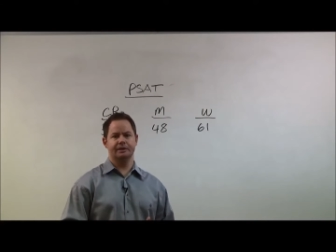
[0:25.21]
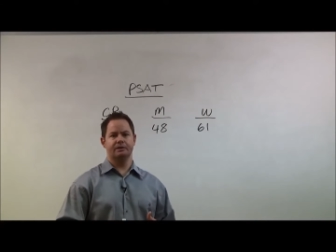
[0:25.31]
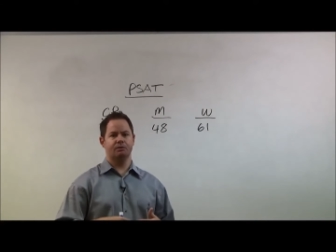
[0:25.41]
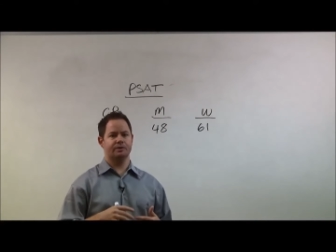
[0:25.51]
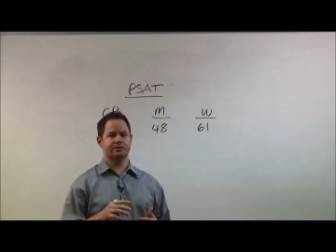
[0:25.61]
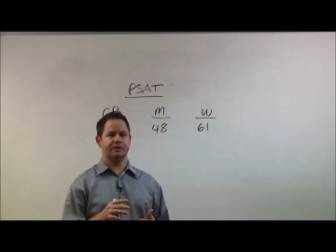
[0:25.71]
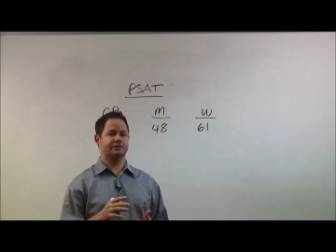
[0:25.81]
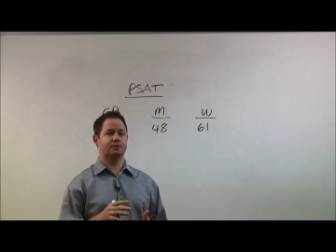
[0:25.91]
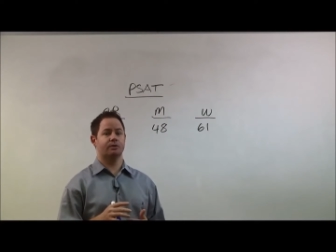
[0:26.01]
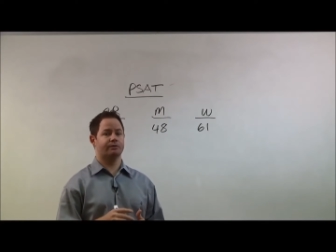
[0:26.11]
What does that
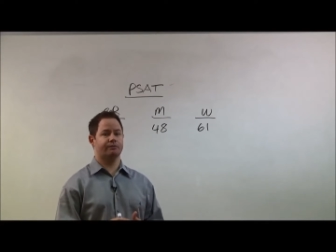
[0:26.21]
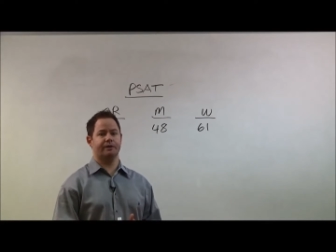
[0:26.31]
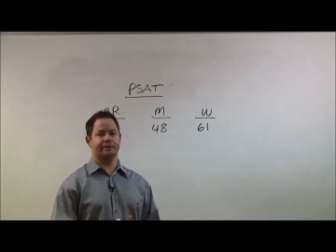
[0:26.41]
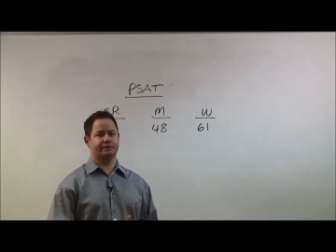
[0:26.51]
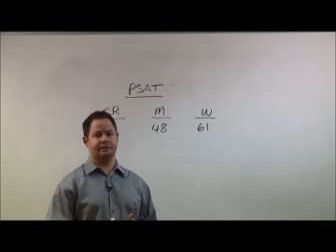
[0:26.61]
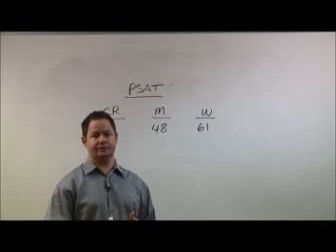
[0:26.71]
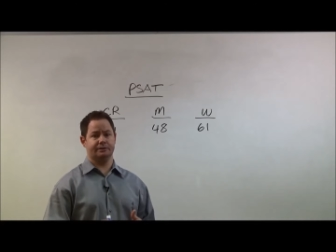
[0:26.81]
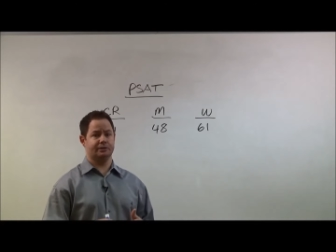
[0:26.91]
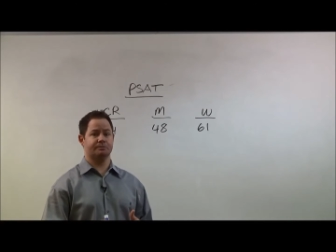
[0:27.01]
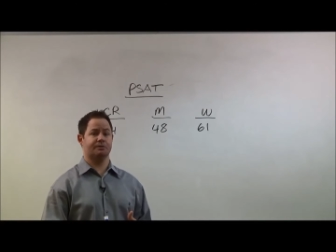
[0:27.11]
score reflect in
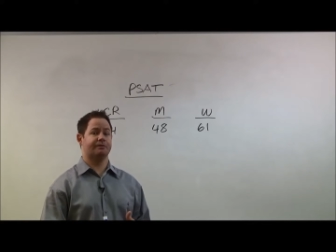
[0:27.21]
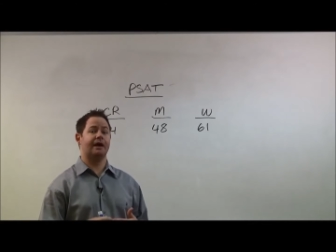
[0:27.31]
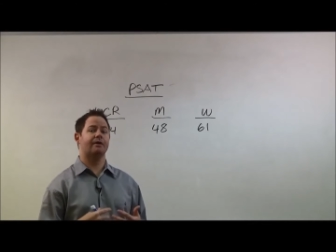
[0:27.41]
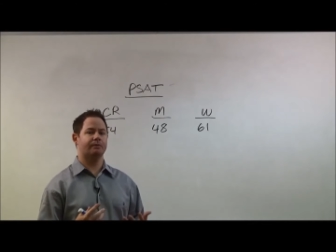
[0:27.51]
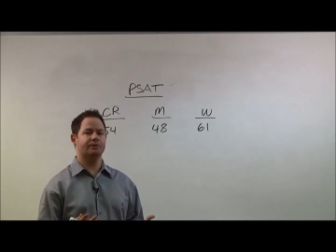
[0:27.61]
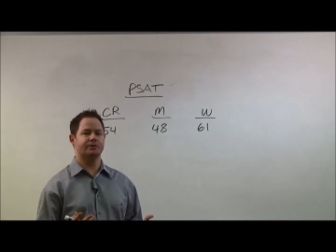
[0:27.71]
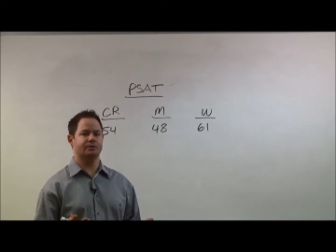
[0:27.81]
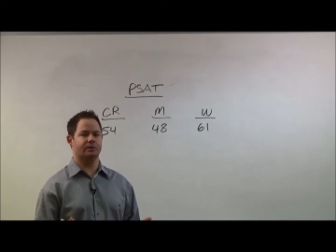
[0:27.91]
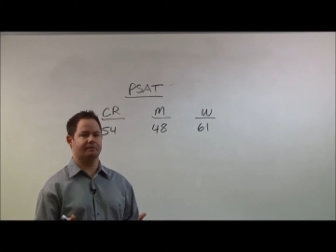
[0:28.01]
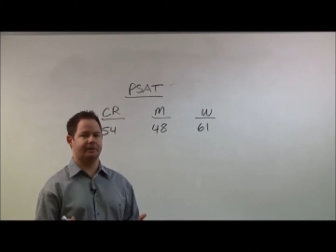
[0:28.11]
terms of how I would
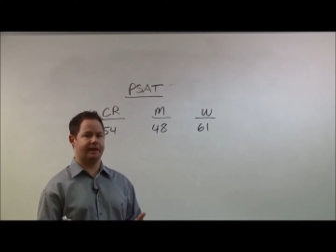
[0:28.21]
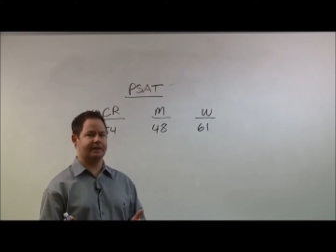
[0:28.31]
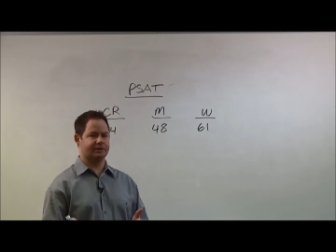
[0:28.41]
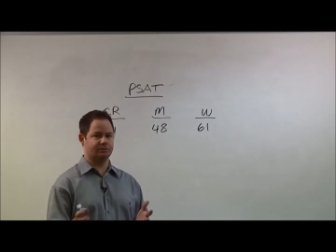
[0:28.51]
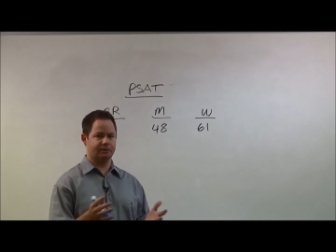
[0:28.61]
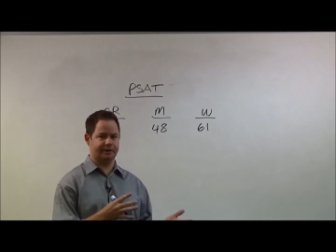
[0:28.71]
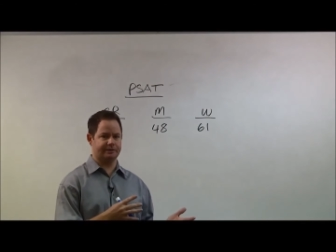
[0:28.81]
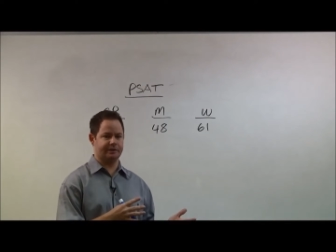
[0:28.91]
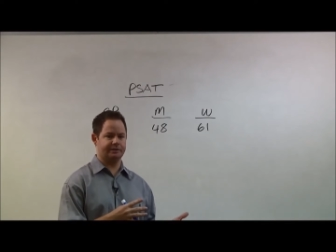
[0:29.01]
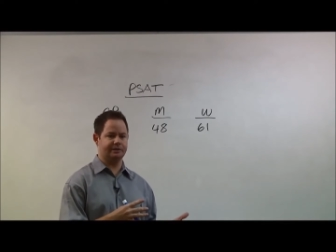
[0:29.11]
do on my actual
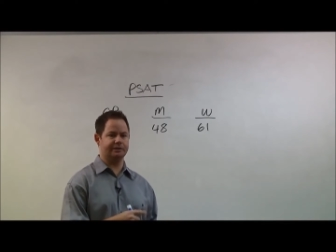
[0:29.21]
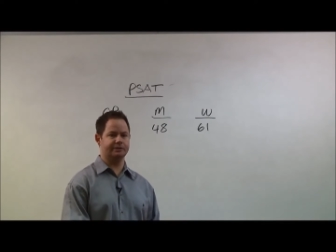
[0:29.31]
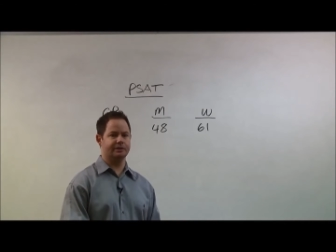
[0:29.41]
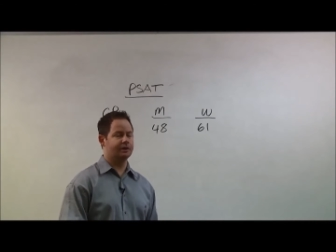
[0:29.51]
SATs?